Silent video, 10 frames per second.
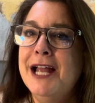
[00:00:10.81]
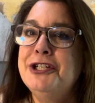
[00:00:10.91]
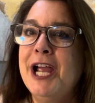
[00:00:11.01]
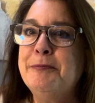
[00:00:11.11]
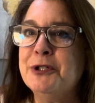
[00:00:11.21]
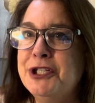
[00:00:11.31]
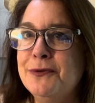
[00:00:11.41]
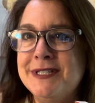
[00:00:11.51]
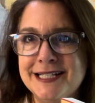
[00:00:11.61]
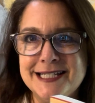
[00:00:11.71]
Chapter 2
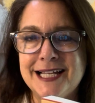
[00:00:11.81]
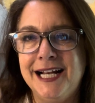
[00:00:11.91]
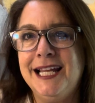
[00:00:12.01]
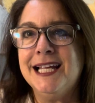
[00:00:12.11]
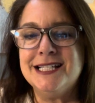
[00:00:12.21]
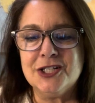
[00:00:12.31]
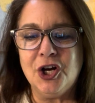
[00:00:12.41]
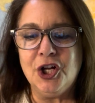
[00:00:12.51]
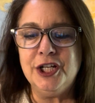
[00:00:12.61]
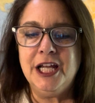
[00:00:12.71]
is exciting. It's
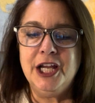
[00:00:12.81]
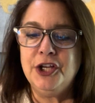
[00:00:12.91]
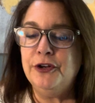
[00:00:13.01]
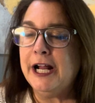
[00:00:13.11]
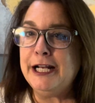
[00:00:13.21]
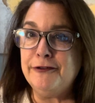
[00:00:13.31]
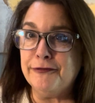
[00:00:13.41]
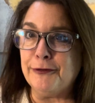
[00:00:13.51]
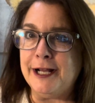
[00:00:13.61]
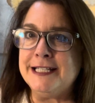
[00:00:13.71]
called United
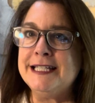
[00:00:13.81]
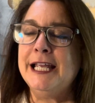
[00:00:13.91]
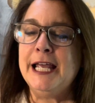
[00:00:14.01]
Front,